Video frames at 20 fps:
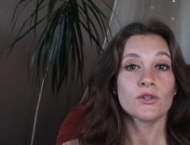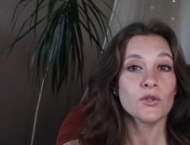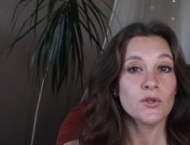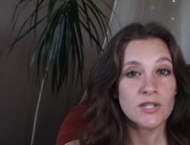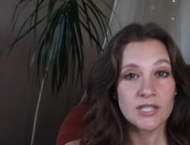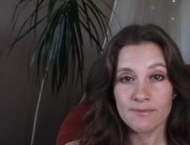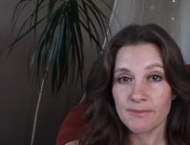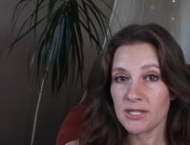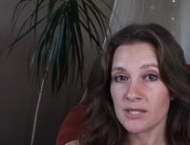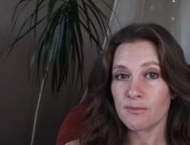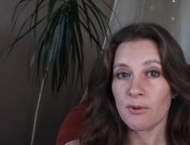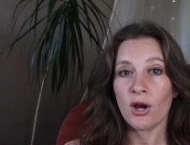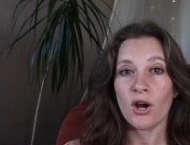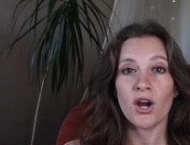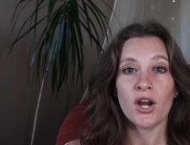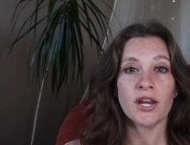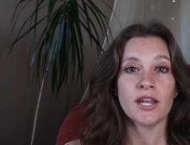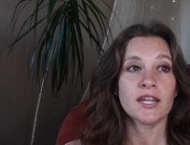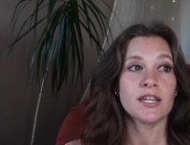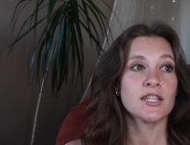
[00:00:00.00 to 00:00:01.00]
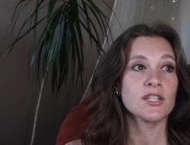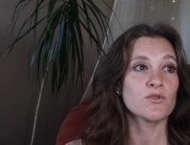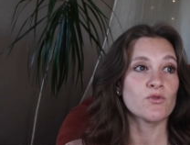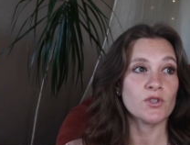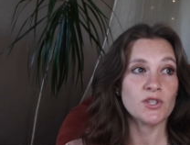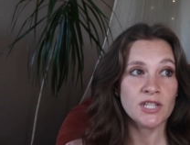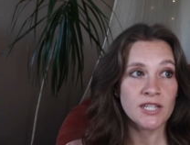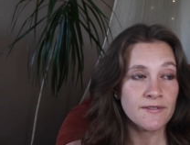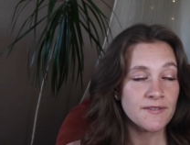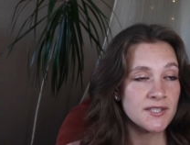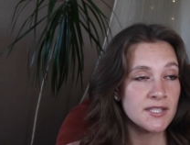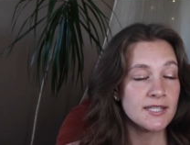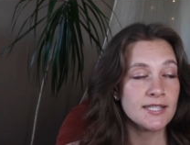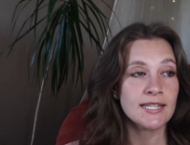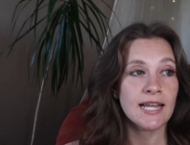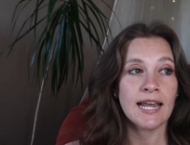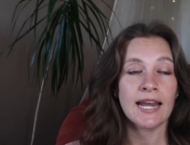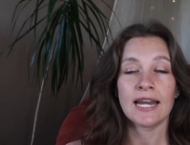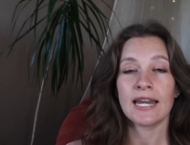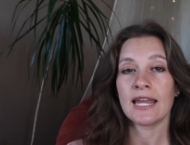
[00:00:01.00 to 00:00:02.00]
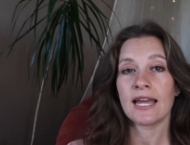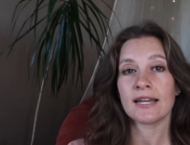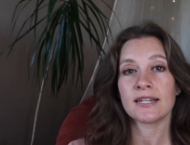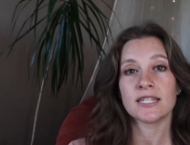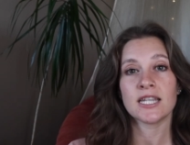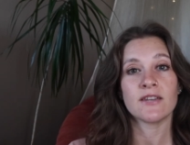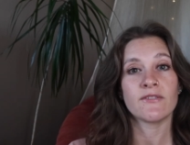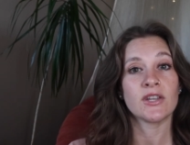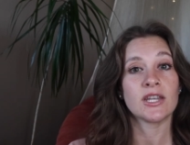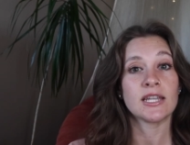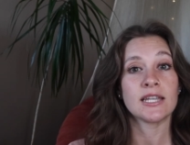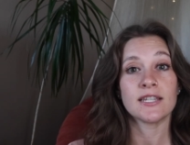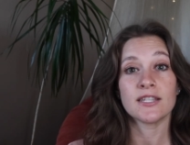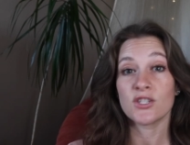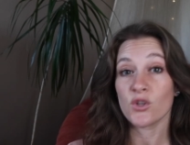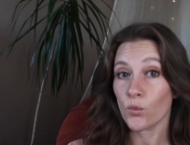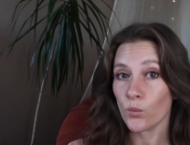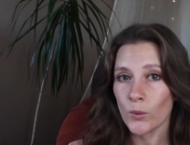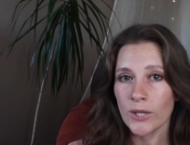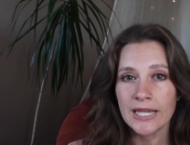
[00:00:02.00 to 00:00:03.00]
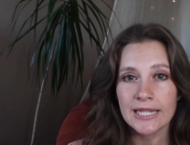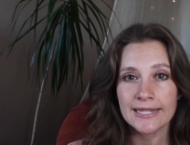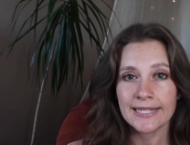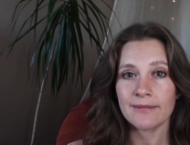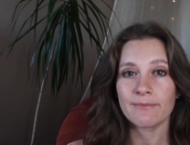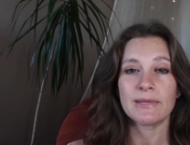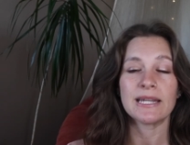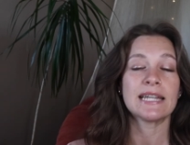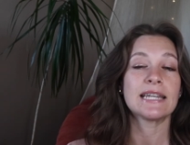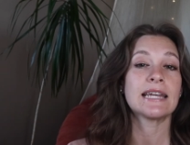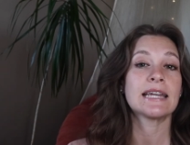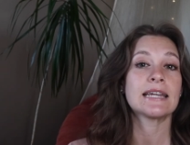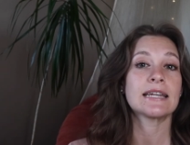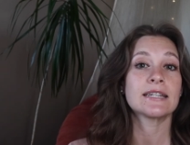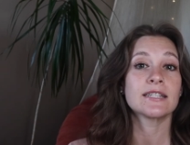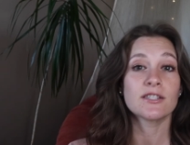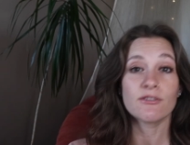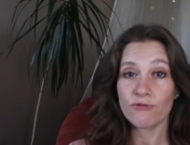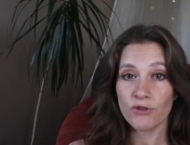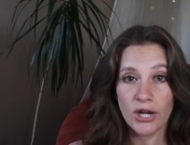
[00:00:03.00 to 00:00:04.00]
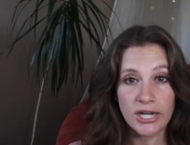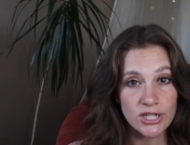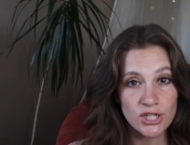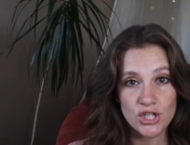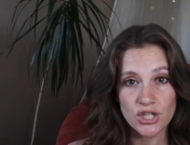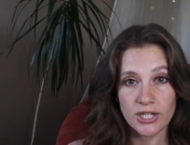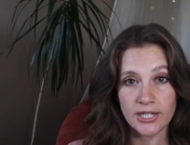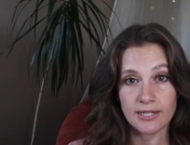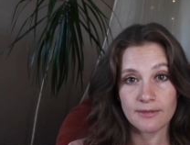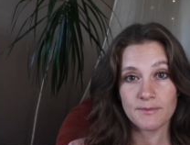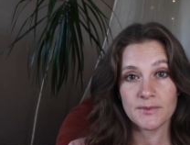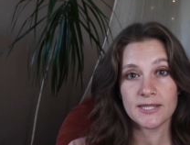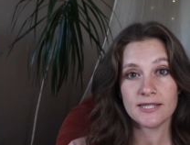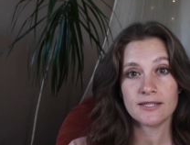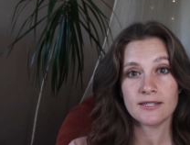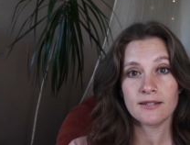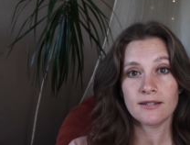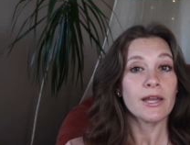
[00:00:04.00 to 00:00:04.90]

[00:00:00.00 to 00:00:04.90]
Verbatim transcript: Christmas parties, relief society activities, weekly meetings, friendships.